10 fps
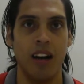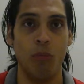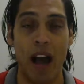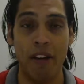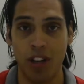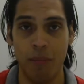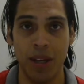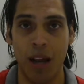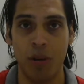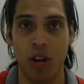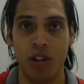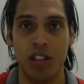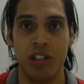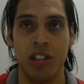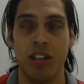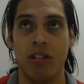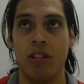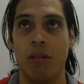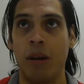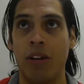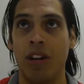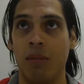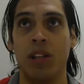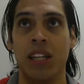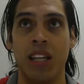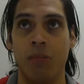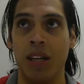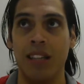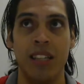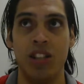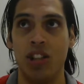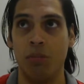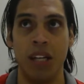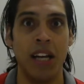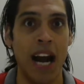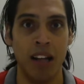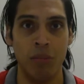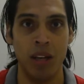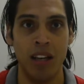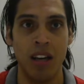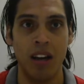after I became a Christian, or about Him leading me, teaching me, guiding me,